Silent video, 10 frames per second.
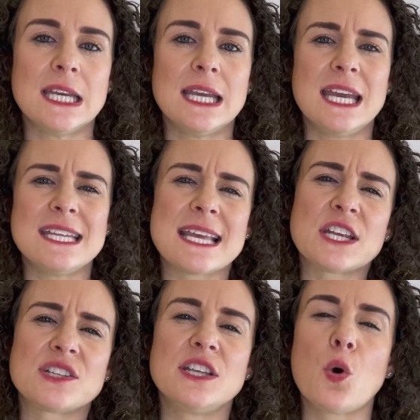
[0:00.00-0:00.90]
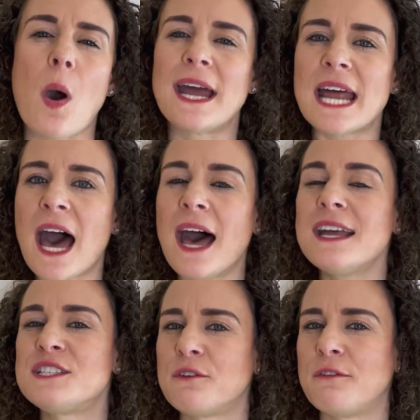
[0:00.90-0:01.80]
It is actually quite hard
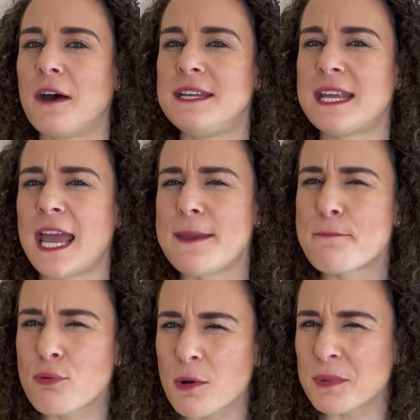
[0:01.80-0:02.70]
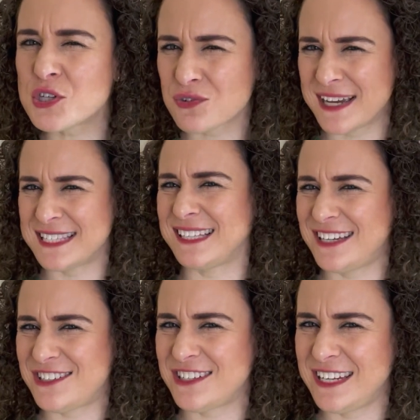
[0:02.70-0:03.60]
to find a proper
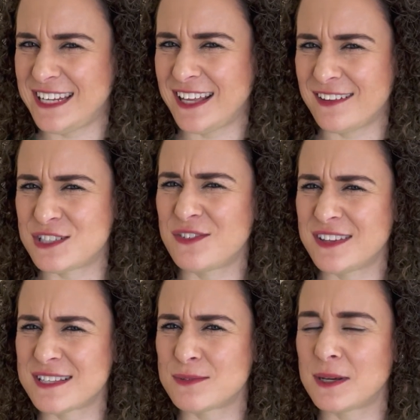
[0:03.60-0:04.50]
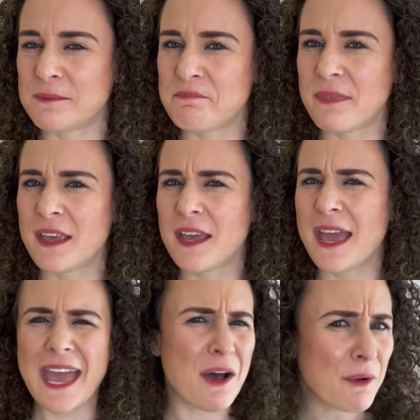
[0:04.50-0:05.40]
translation in English for this one.
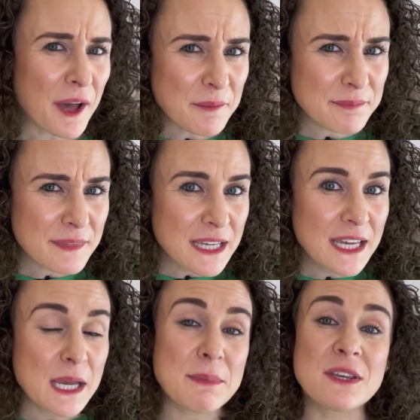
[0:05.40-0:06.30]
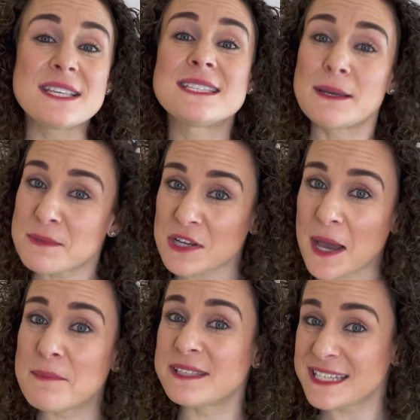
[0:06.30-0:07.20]
How come? Because
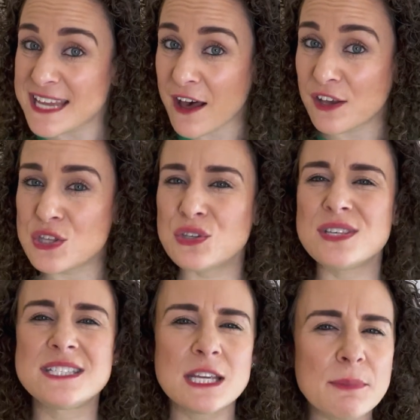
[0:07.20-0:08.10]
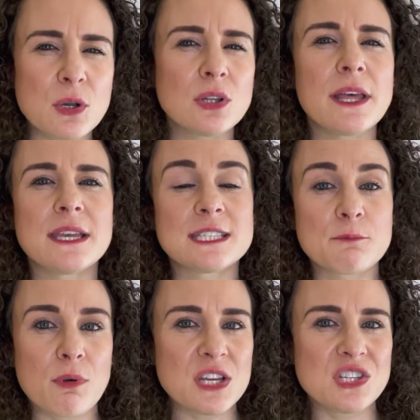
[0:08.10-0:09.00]
sometimes Italians use typical
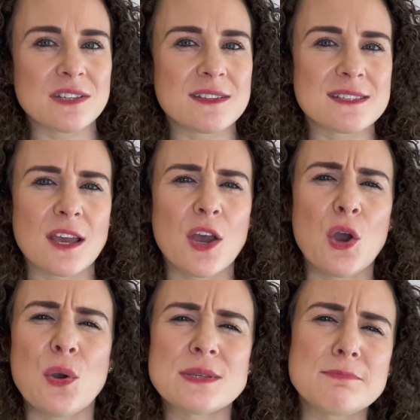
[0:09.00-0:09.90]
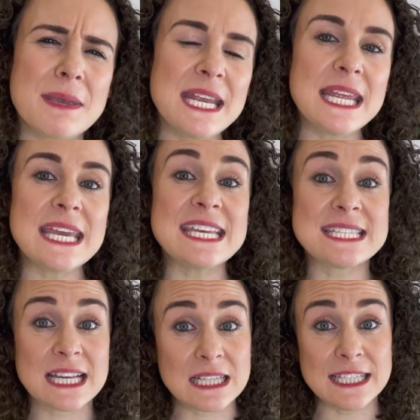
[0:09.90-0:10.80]
expressions whose meaning is
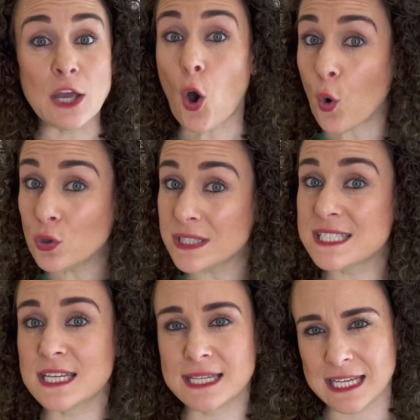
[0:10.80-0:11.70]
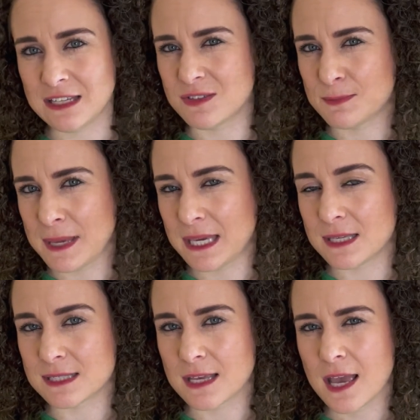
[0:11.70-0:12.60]
clear only to native
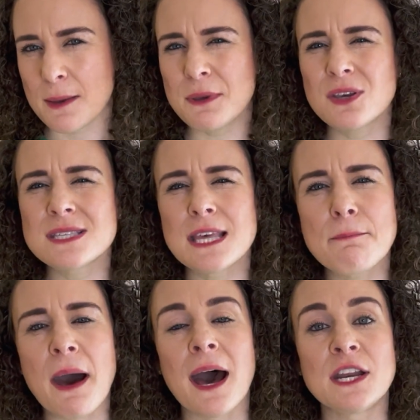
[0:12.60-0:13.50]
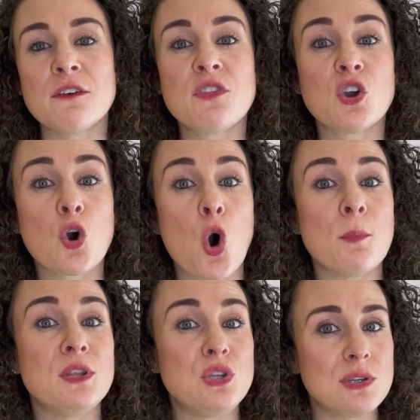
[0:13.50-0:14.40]
speakers because they're part of the
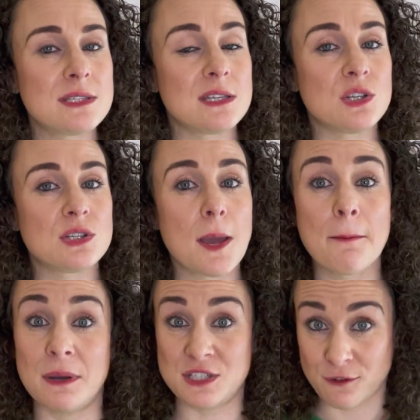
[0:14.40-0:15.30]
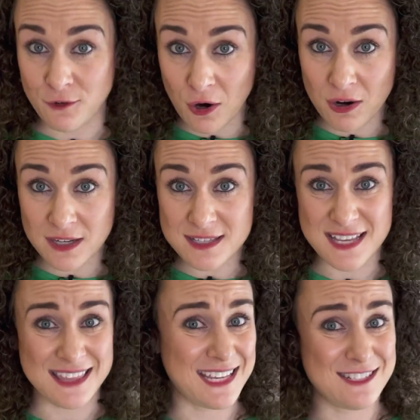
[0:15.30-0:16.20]
common usage, but to foreigners,
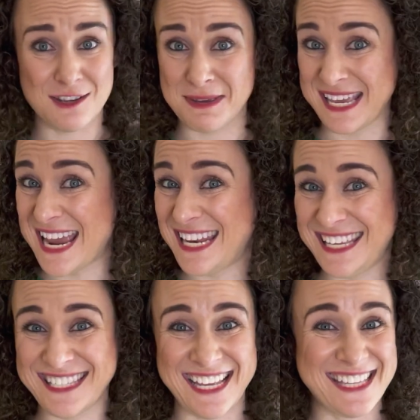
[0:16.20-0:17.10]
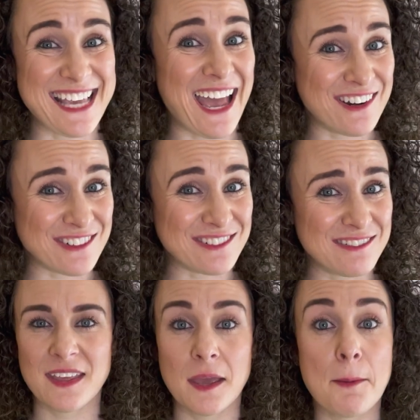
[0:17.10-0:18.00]
they don't make any sense at all.
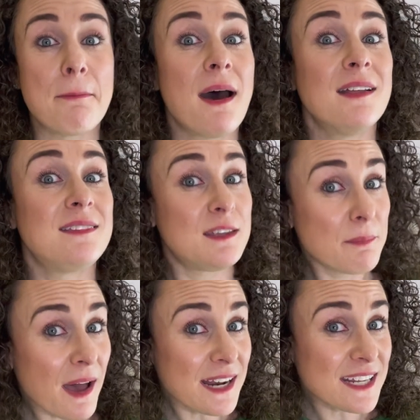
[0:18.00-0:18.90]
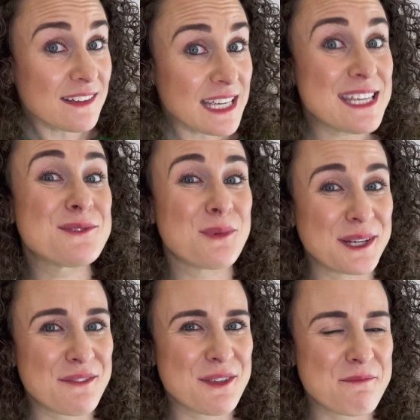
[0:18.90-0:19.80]
Ma ti pare is one
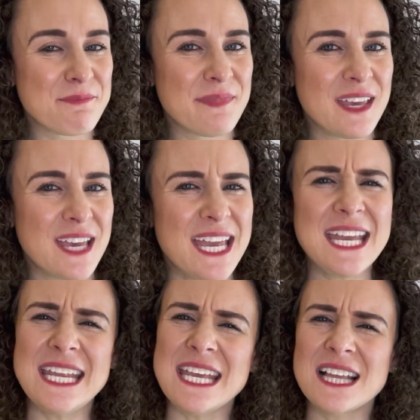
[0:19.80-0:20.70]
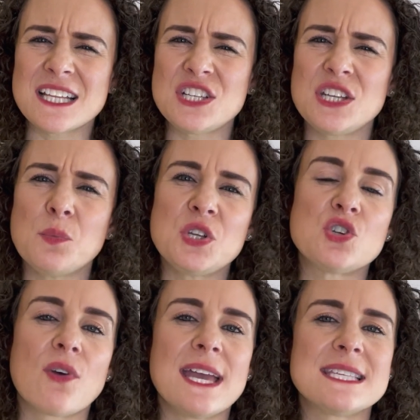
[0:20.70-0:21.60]
of them. In English, it would
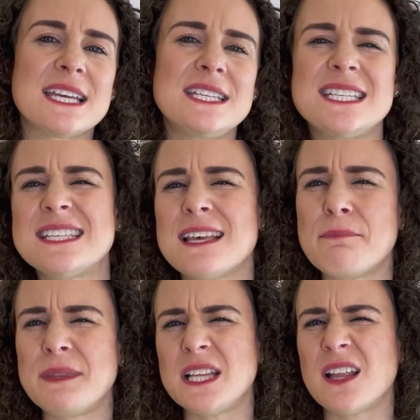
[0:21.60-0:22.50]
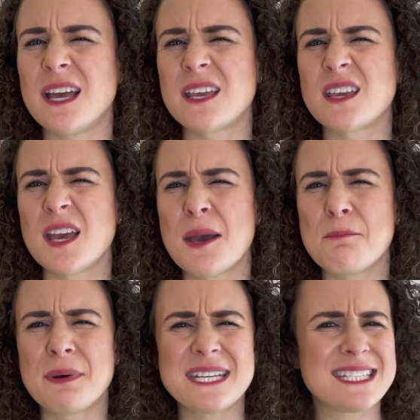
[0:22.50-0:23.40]
translate to something like,
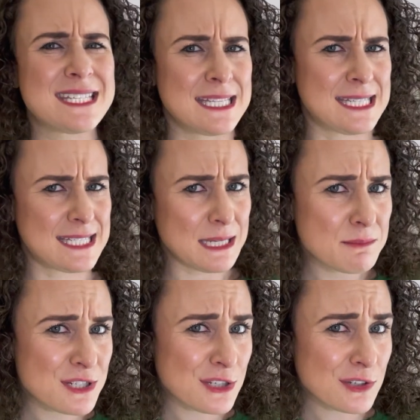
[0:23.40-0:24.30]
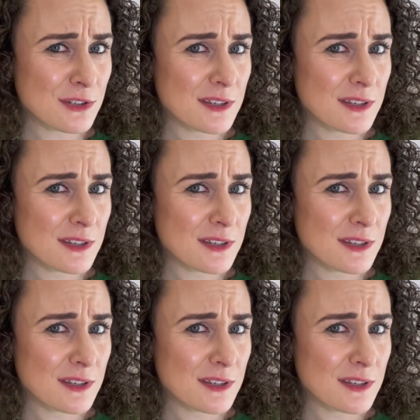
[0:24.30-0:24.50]
but does it seem to you?